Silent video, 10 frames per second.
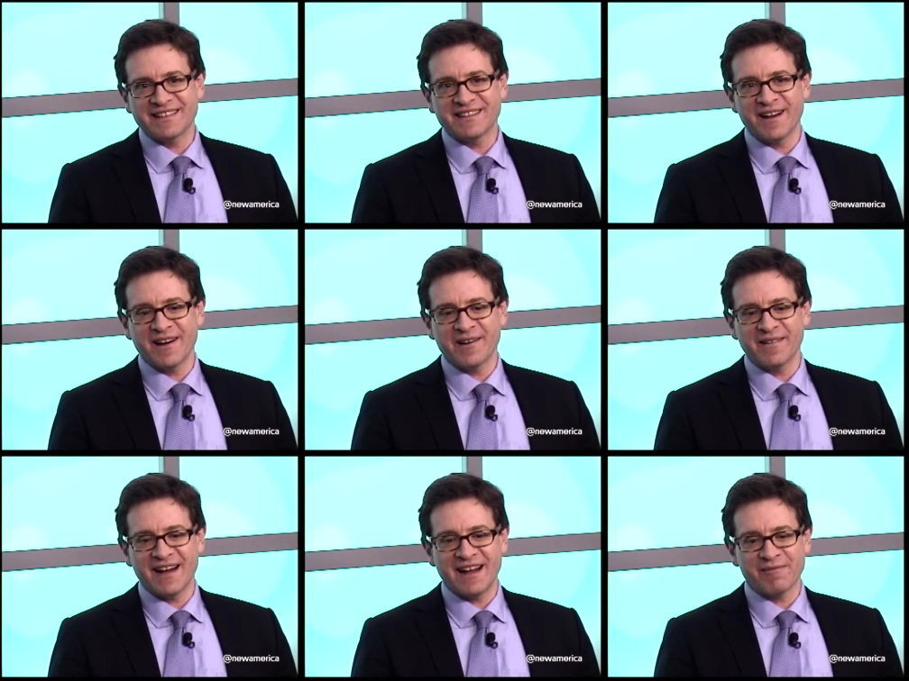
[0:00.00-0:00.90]

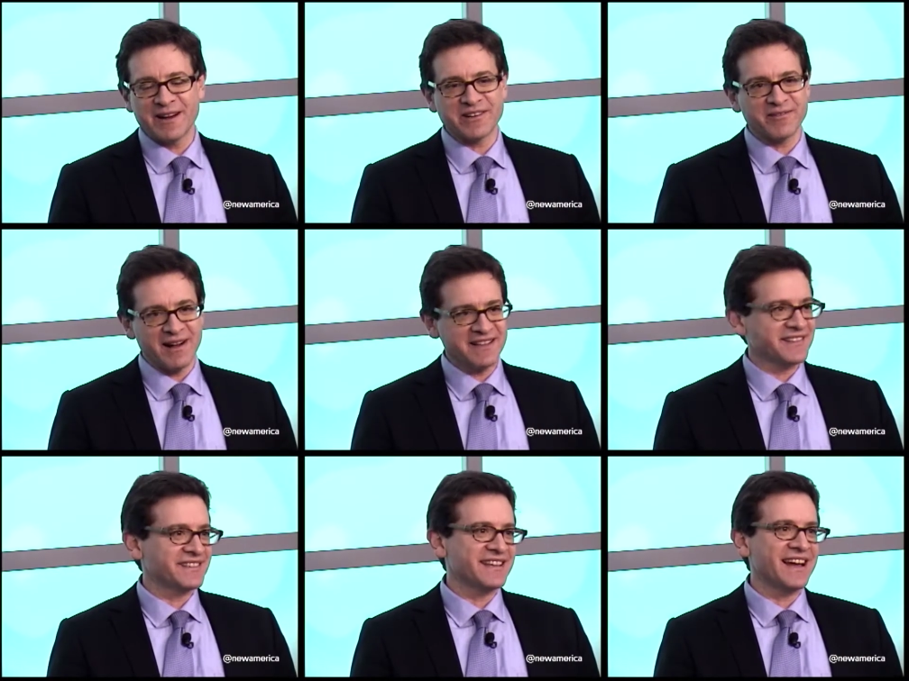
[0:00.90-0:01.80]
so Richard
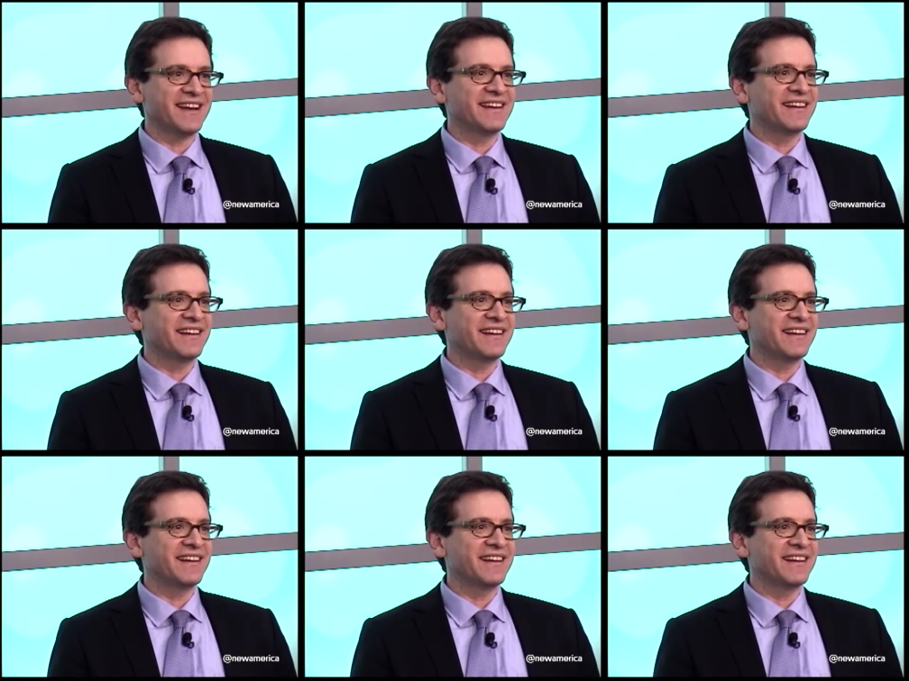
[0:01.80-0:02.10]
Russell said,